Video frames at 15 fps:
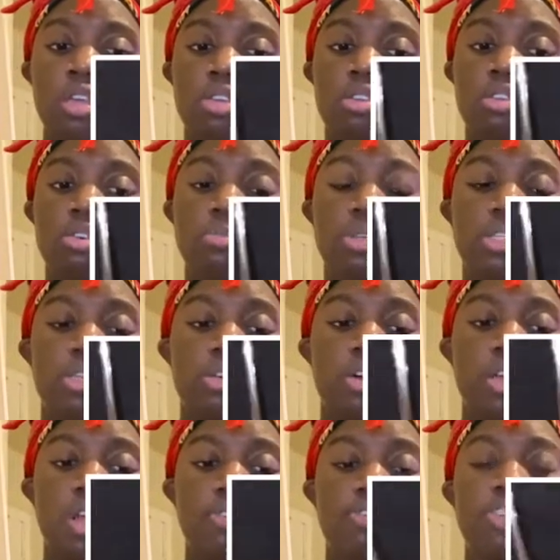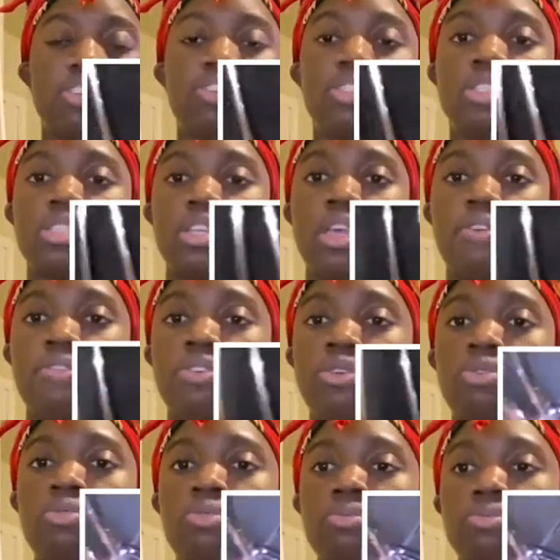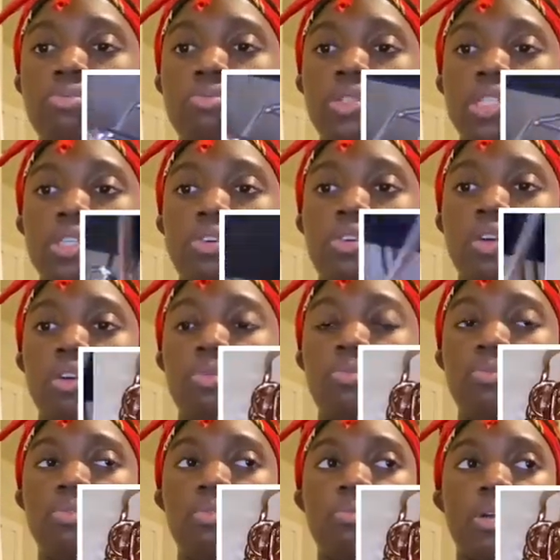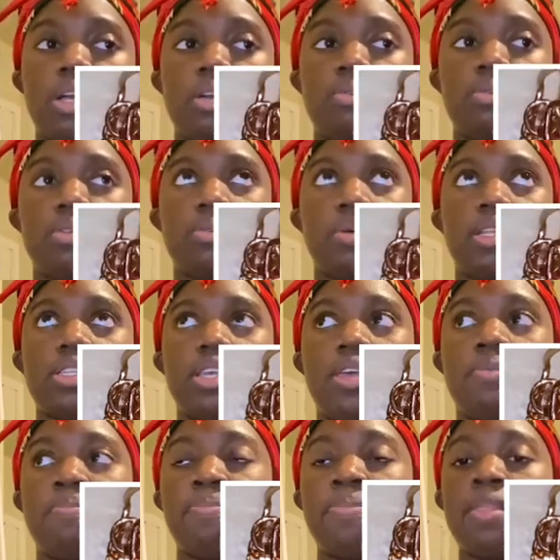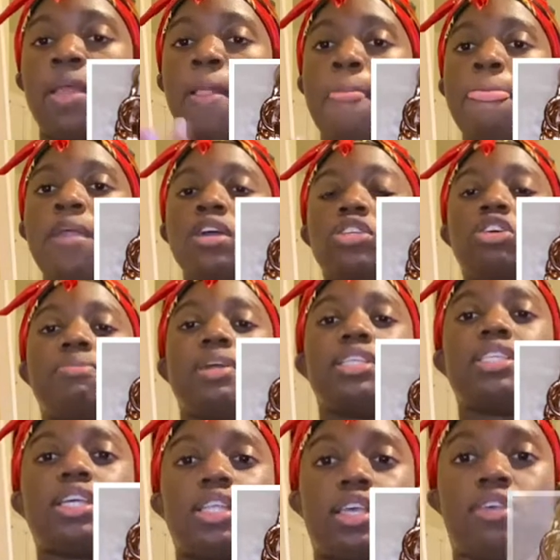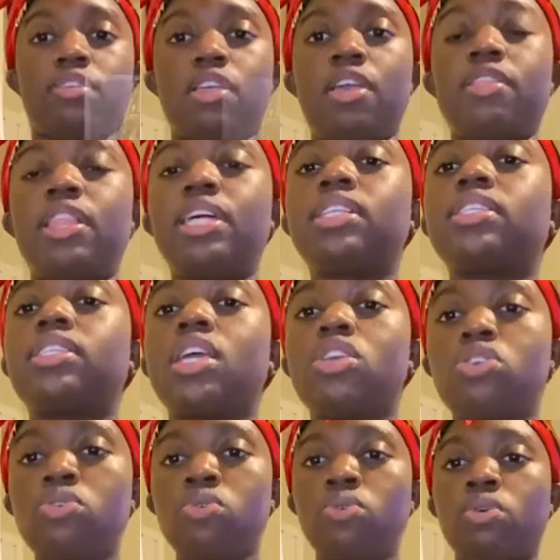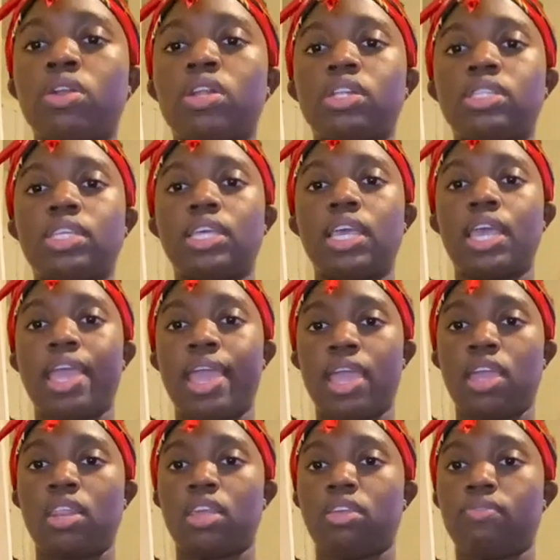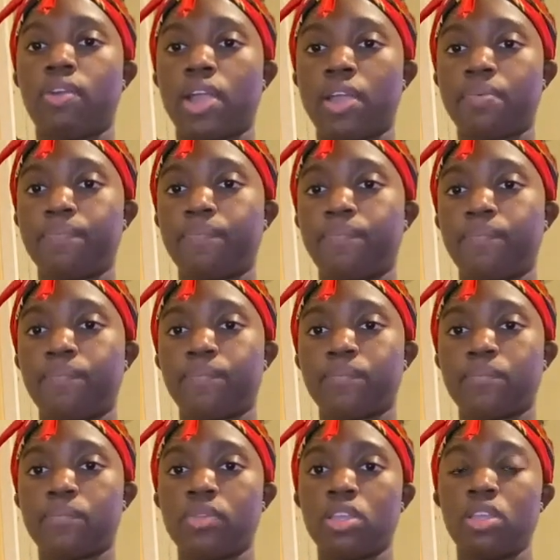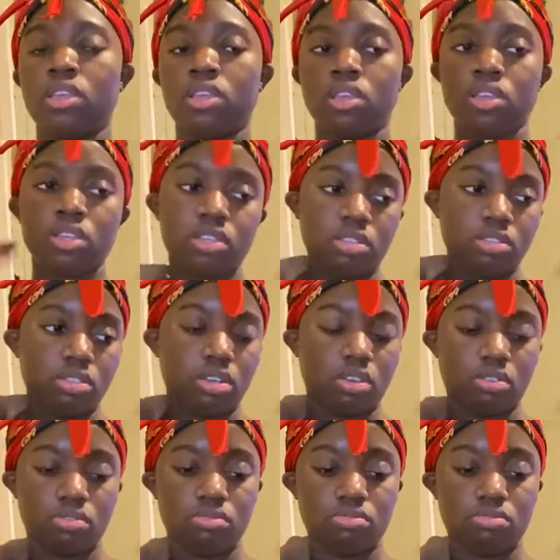what's it called? Oh, my God. What was I about to say? So, basically, let's say you order to get 80, right? No.